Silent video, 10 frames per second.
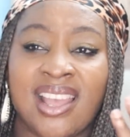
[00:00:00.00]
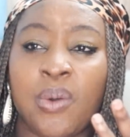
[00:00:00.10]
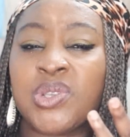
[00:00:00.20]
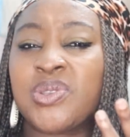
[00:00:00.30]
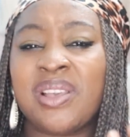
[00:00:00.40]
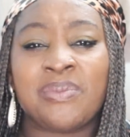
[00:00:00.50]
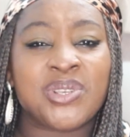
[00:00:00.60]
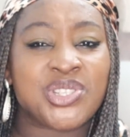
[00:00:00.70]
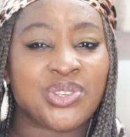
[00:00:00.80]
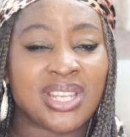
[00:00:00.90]
I was so
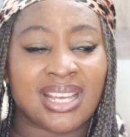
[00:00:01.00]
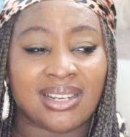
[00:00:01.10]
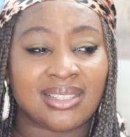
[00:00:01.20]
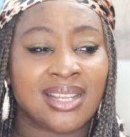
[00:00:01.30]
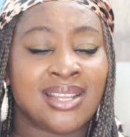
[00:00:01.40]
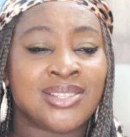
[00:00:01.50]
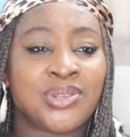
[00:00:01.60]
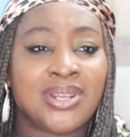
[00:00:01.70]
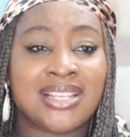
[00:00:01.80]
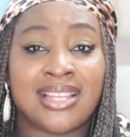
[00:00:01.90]
emotional. You
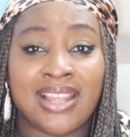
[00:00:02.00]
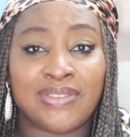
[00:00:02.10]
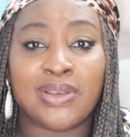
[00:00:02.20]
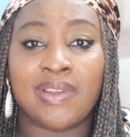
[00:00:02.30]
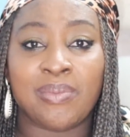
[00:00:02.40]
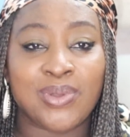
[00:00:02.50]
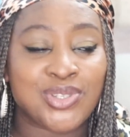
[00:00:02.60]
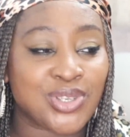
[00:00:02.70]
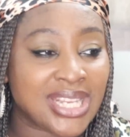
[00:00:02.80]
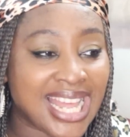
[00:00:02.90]
know, there's a level of
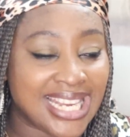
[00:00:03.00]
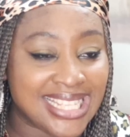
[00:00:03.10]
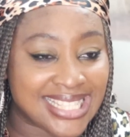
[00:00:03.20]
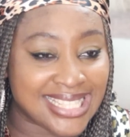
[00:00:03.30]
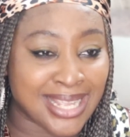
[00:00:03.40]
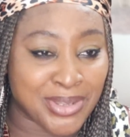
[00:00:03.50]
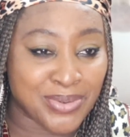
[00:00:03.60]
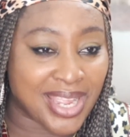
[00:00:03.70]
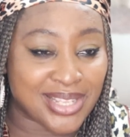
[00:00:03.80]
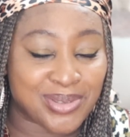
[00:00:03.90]
emotionality that you
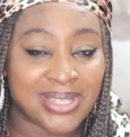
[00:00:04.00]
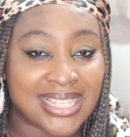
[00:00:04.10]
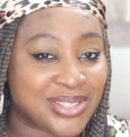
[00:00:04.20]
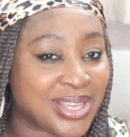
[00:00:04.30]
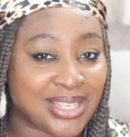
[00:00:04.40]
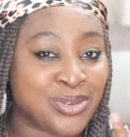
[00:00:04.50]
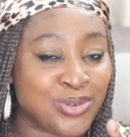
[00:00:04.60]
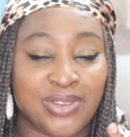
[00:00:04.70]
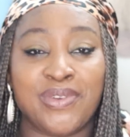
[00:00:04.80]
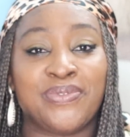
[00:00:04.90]
get to that you
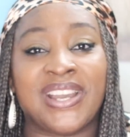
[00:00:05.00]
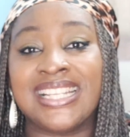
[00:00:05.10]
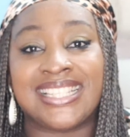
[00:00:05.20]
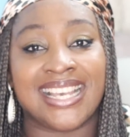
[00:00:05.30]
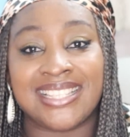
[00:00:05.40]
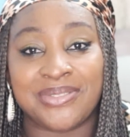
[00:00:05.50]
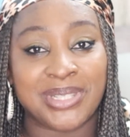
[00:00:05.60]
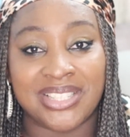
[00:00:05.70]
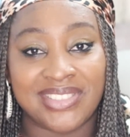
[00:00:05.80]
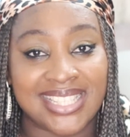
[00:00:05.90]
will even find tears, you
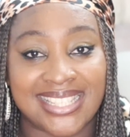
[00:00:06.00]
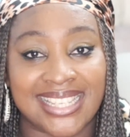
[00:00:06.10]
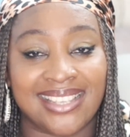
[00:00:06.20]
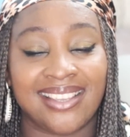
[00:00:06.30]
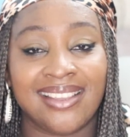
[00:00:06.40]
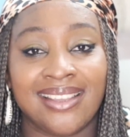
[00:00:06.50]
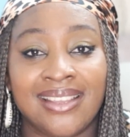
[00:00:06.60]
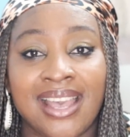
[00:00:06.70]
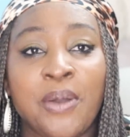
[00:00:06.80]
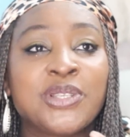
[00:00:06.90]
won't even see.
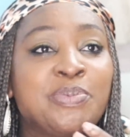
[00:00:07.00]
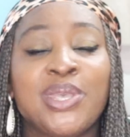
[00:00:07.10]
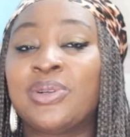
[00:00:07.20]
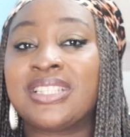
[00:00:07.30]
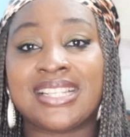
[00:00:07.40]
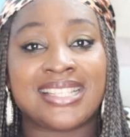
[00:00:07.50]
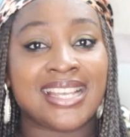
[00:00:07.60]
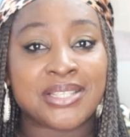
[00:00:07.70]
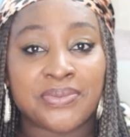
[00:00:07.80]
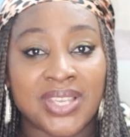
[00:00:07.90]
I was beyond the
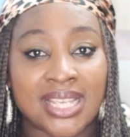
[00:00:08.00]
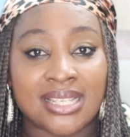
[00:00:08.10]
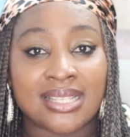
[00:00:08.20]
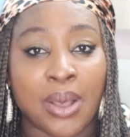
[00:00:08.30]
tears phase.